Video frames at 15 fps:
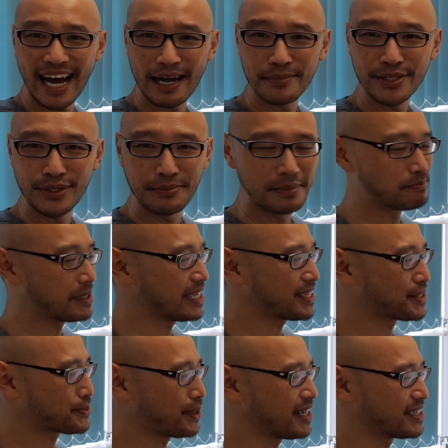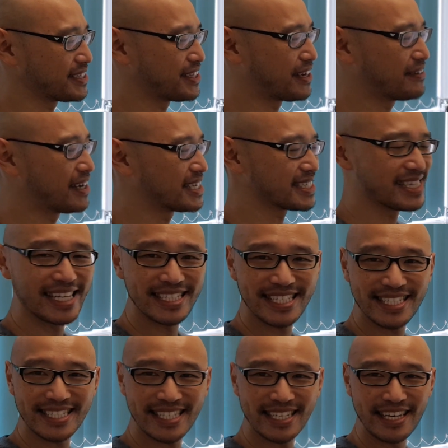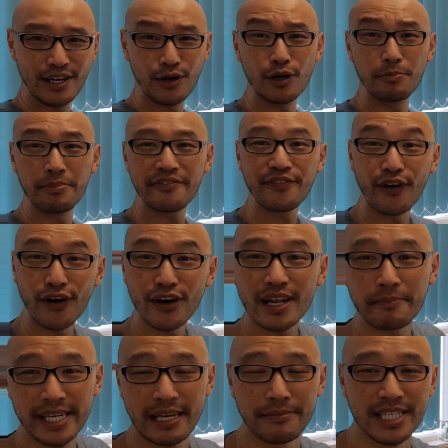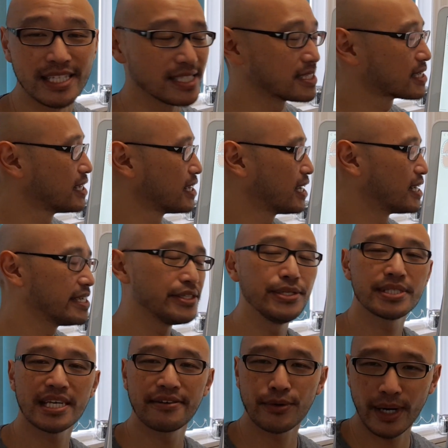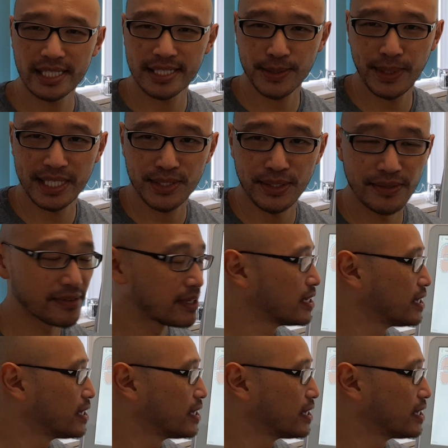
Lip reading: I'm a human being as well, you know, as a dentist. Or before I became a dentist, I did used to have quite a sweet tooth.